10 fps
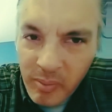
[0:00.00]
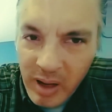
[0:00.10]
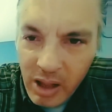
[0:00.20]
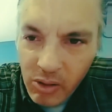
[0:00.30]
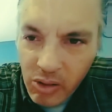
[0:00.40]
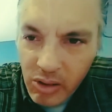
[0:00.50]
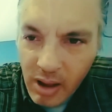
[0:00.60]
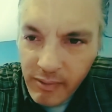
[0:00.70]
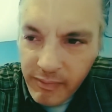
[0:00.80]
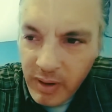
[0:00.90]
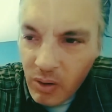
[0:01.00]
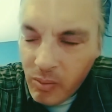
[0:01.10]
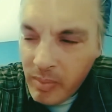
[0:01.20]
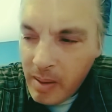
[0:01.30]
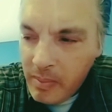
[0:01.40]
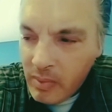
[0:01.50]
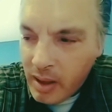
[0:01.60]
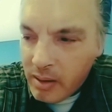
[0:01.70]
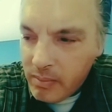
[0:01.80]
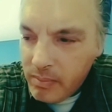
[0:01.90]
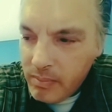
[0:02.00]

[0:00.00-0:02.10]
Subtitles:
nasal snuff, you know, maybe, like,